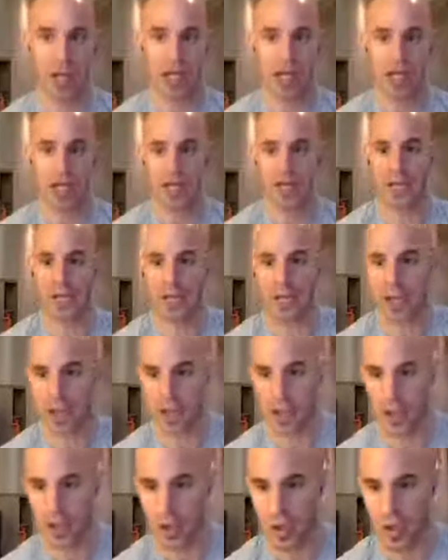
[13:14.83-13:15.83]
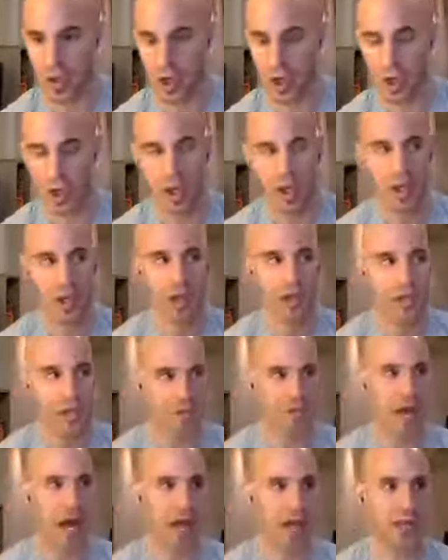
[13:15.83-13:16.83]
Is it going to cure the
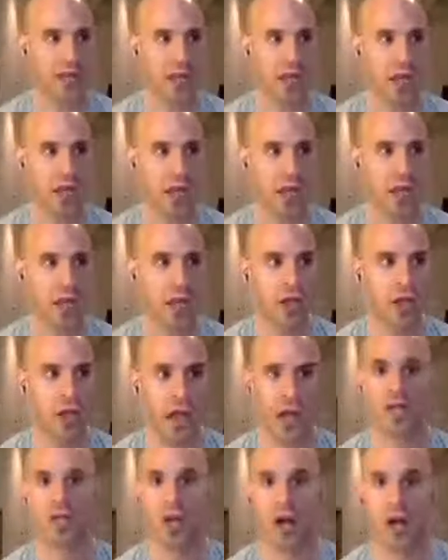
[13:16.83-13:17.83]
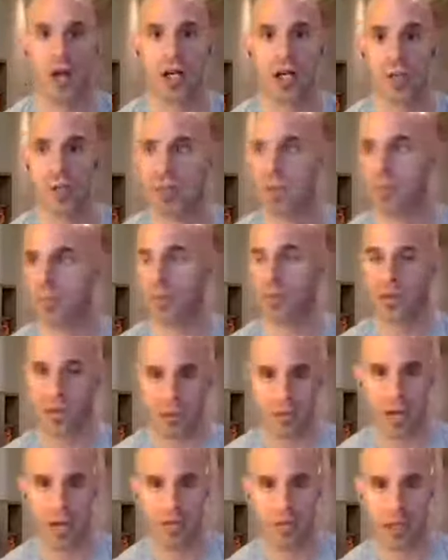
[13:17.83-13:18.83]
fact that you're not talking to people with
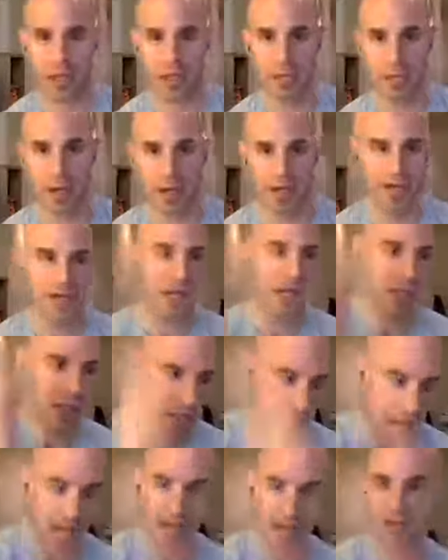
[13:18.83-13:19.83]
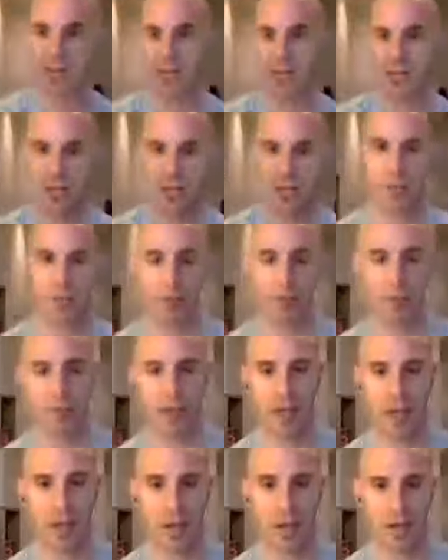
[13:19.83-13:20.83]
the right money mindset. Yes, because those people
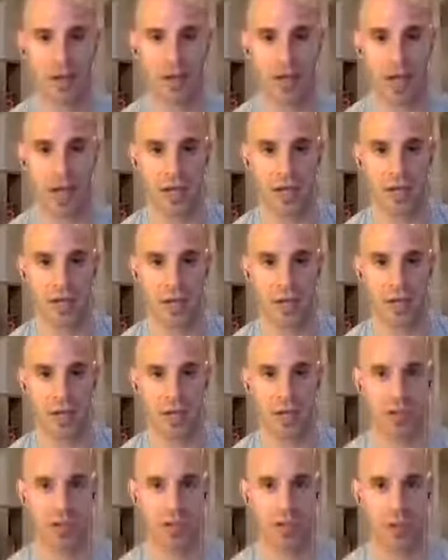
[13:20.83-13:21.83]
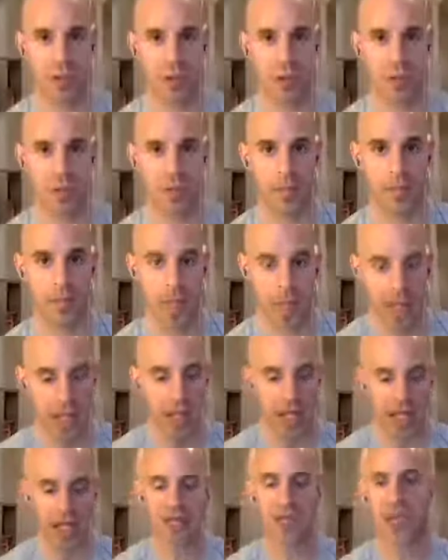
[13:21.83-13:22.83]
make $100,000 a year more.
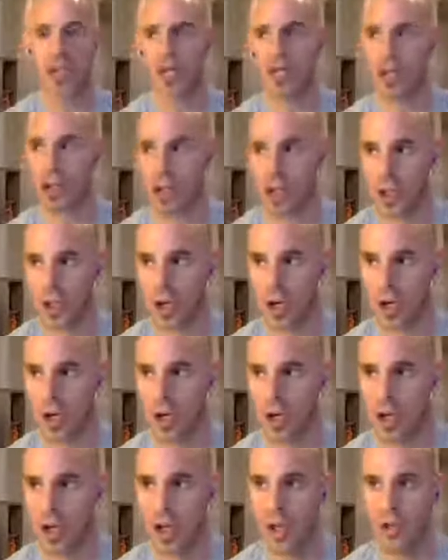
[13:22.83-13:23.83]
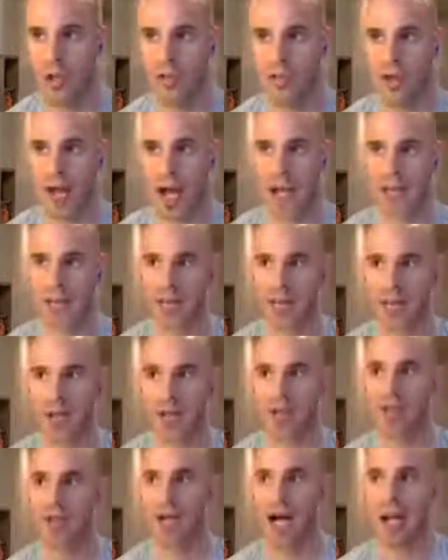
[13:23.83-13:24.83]
Is it going to cure the fact that
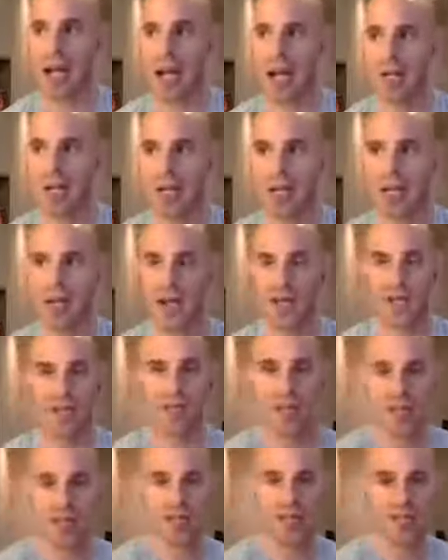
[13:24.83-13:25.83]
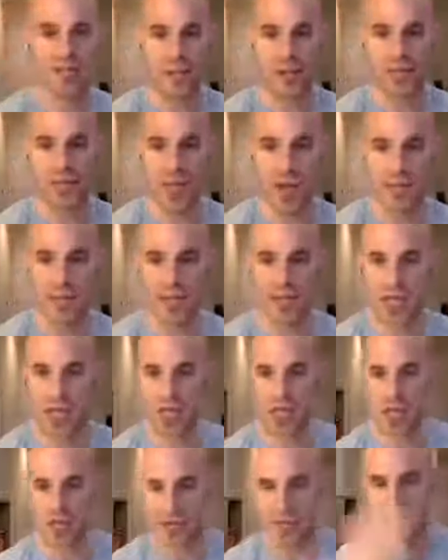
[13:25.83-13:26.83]
you're not having enough business first
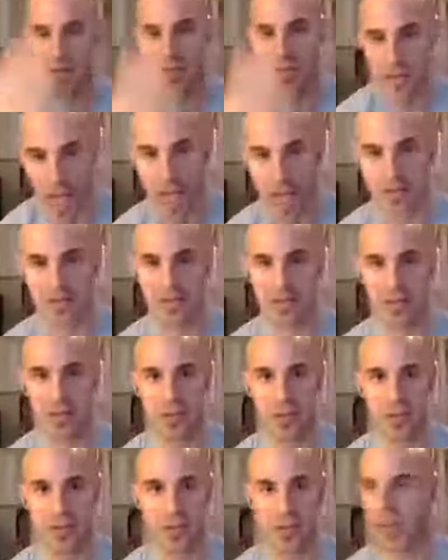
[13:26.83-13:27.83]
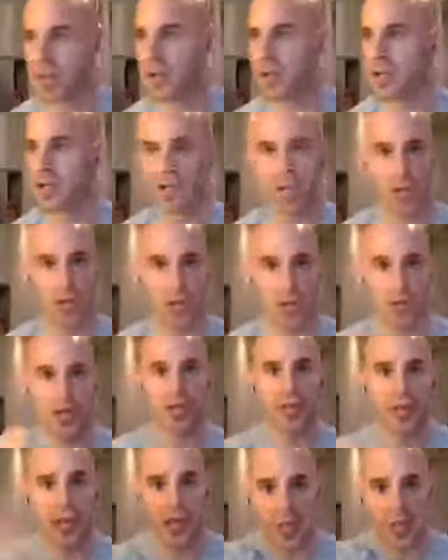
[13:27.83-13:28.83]
conversations? Yes, because you
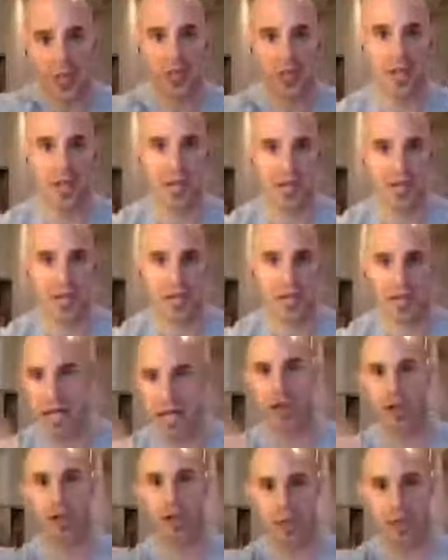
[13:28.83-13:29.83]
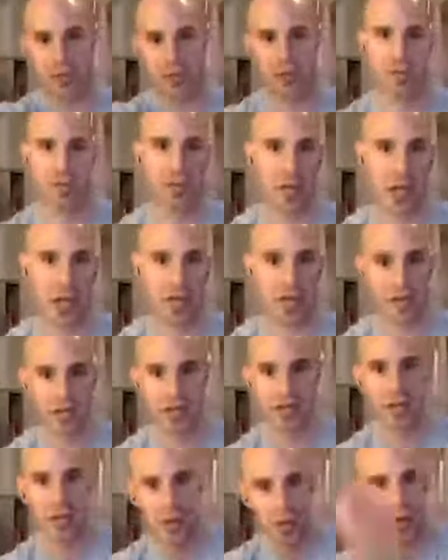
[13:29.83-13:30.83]
can lead with the business and close with the
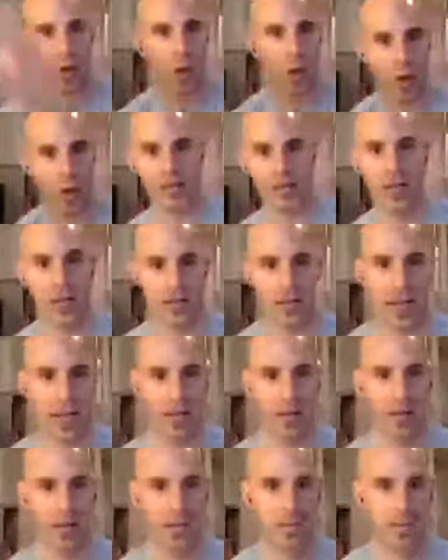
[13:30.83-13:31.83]
products on LinkedIn.